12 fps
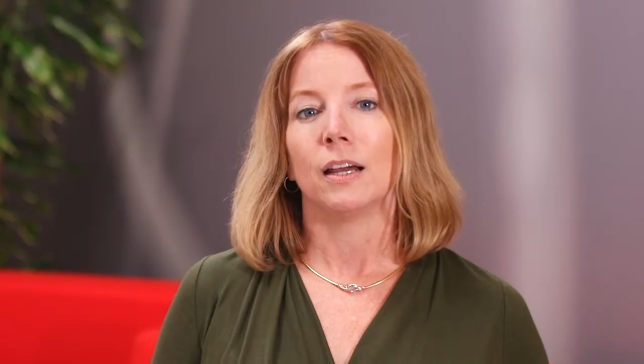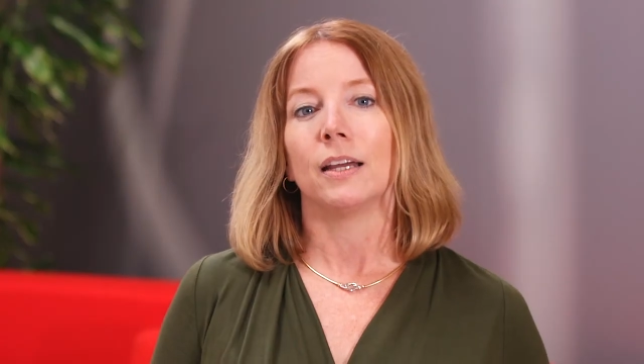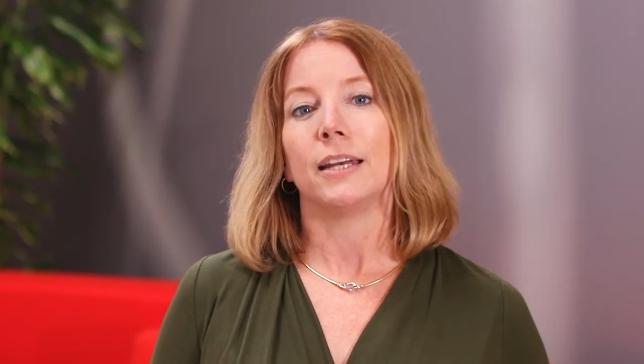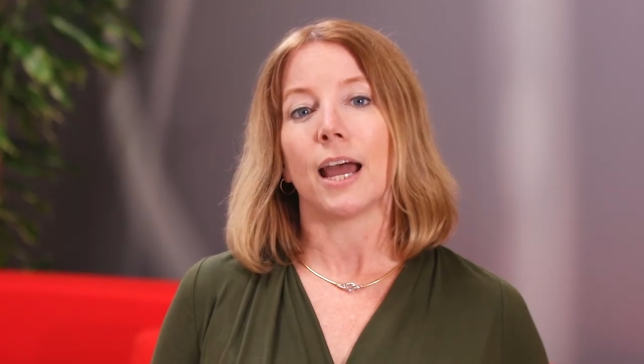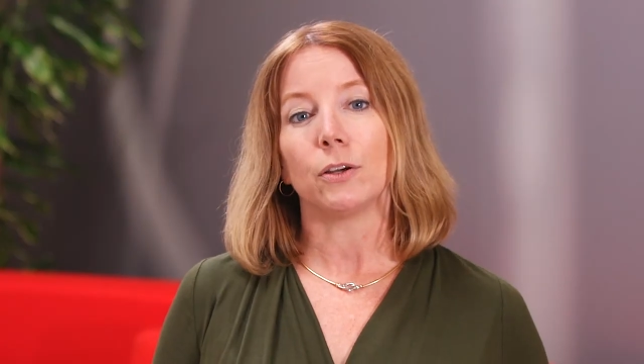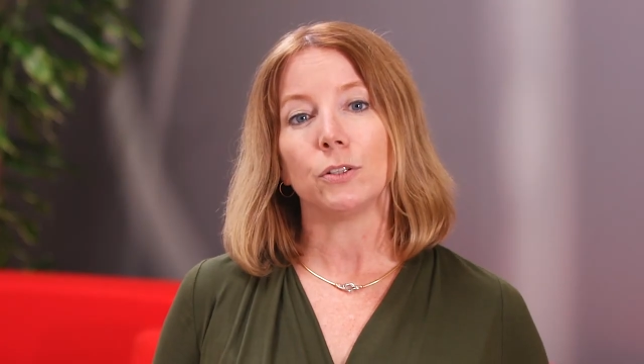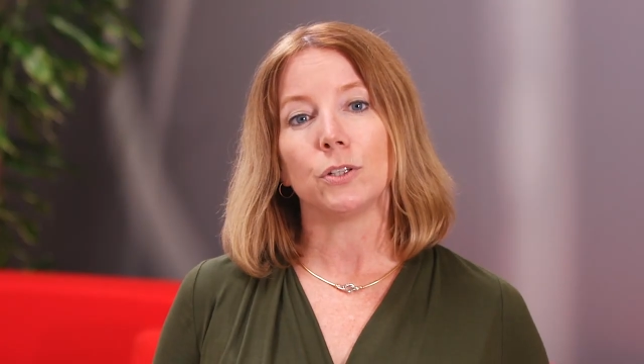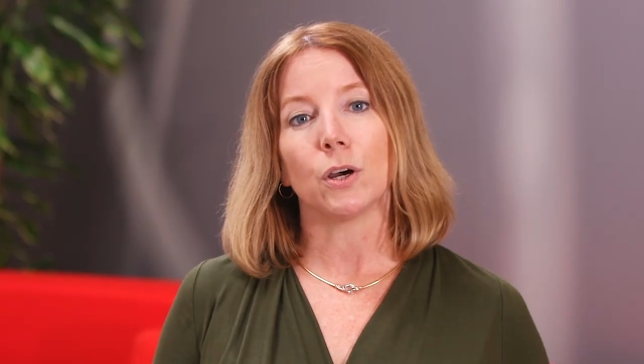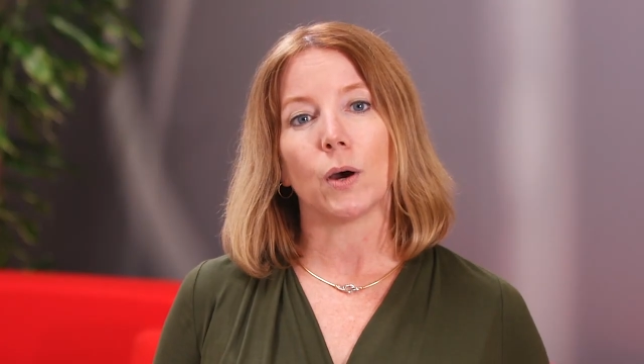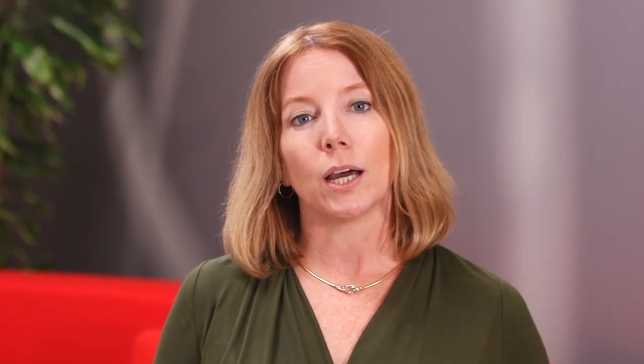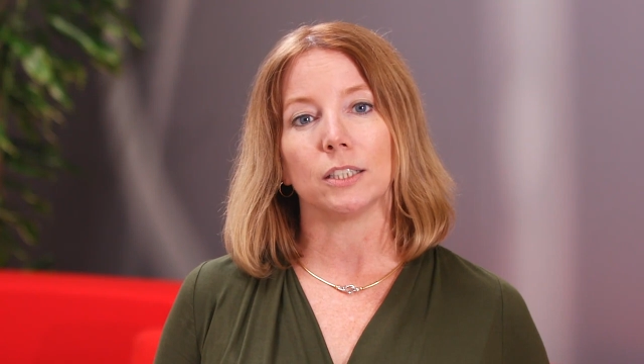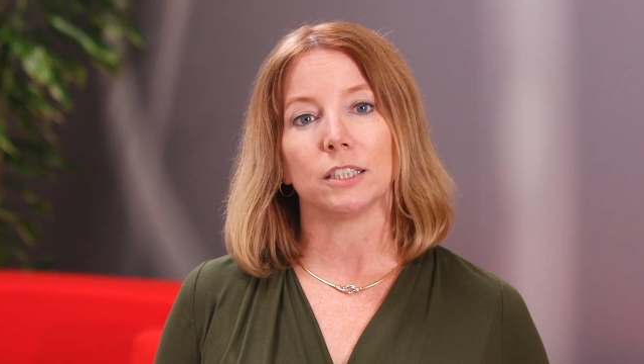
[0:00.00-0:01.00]
Now you know
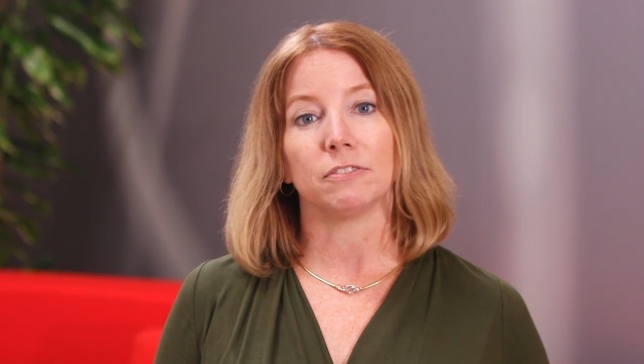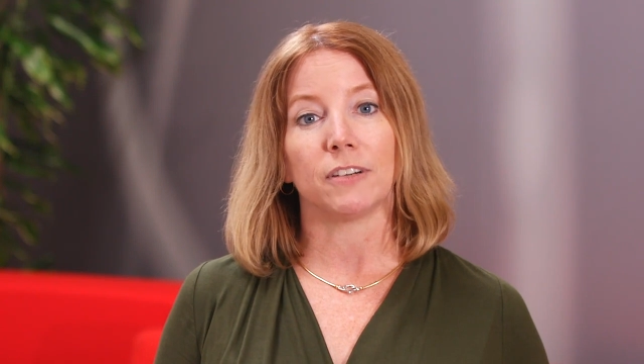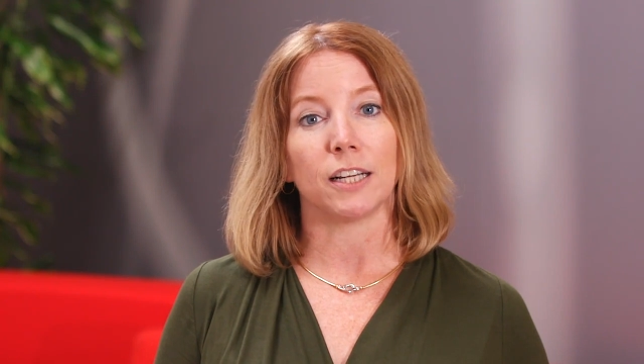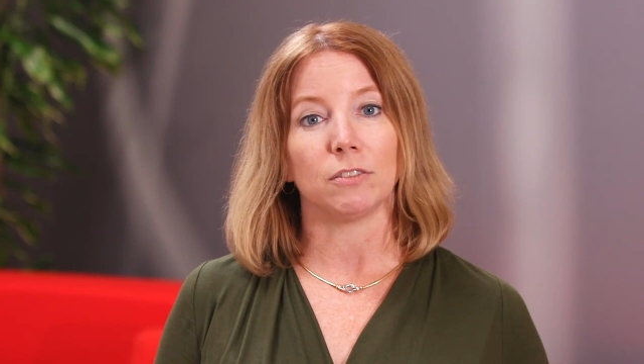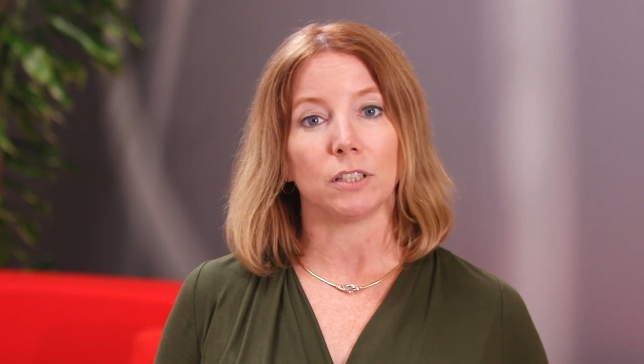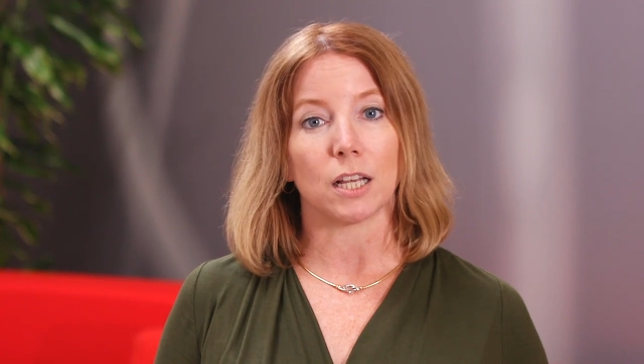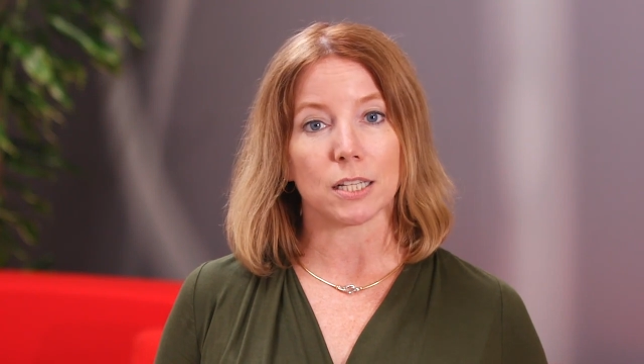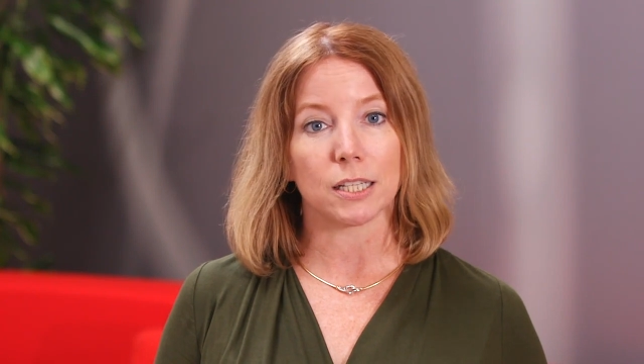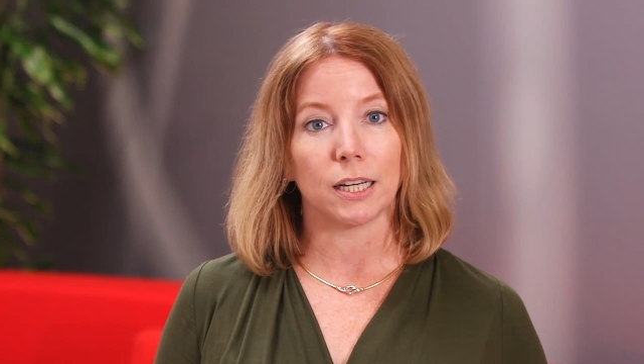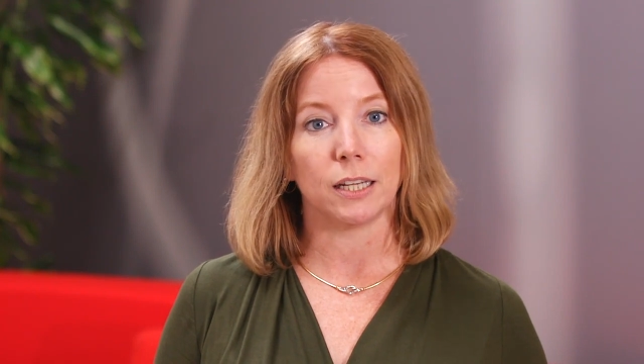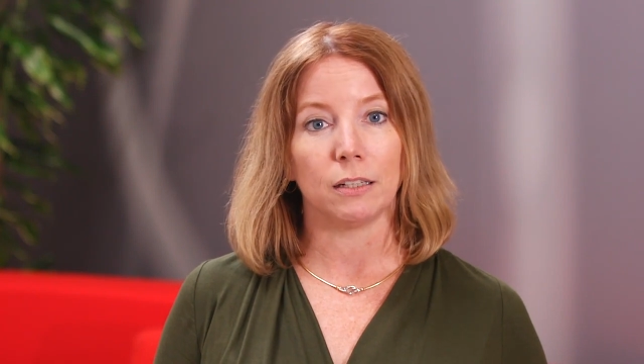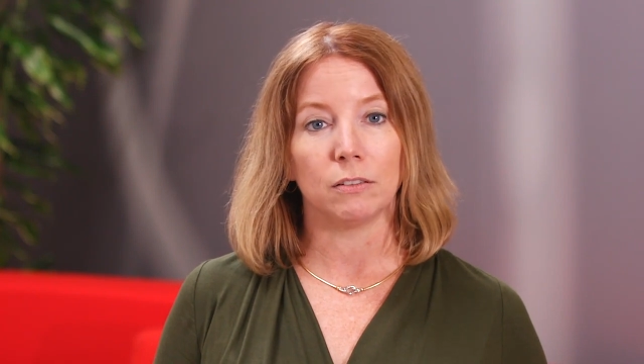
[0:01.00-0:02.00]
how to define
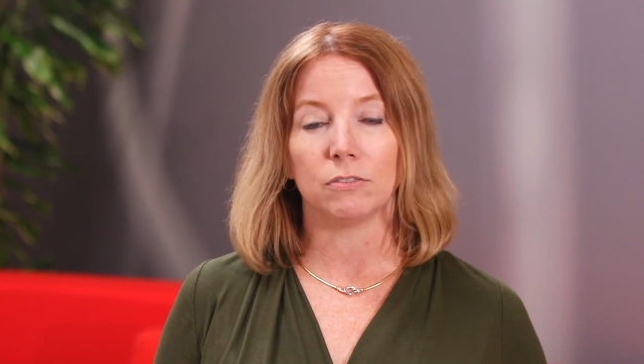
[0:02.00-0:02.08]
velocity,